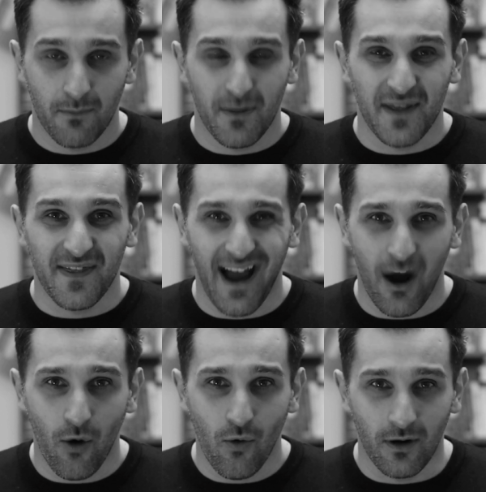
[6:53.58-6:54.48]
but
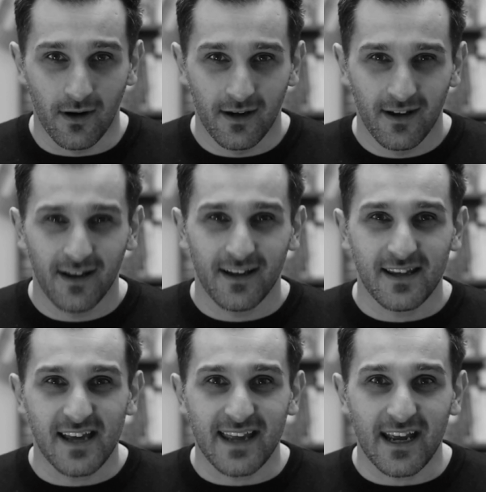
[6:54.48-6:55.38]
now
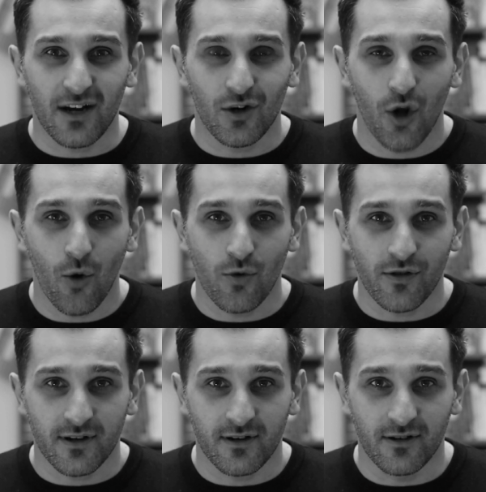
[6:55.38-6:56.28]
getting
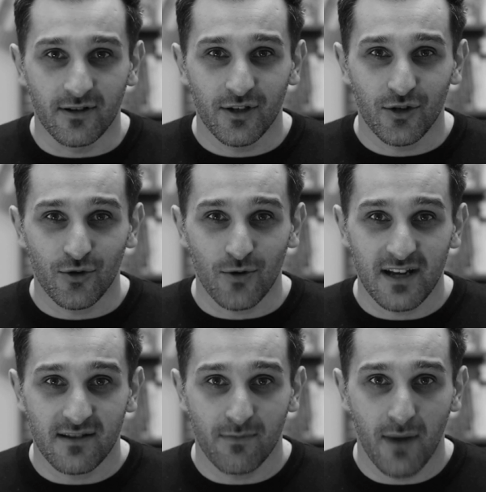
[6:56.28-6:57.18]
closer to
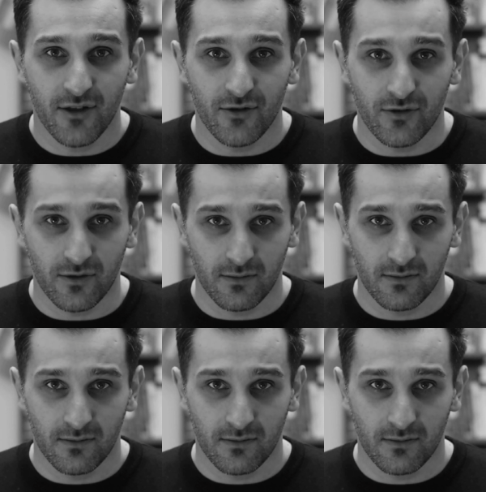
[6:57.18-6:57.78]
his bedroom.